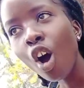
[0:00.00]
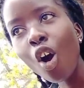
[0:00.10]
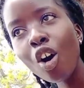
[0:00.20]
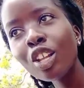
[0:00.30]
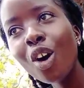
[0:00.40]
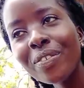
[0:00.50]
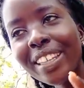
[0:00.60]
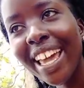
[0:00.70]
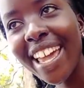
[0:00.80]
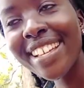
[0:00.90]
All of the
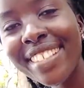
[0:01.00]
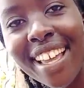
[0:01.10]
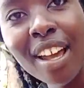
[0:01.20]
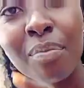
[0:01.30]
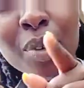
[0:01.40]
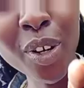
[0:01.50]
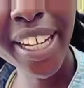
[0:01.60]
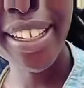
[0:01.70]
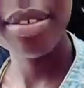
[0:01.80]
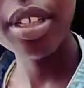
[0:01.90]
eggs are
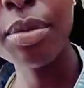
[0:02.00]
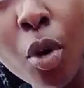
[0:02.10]
broken.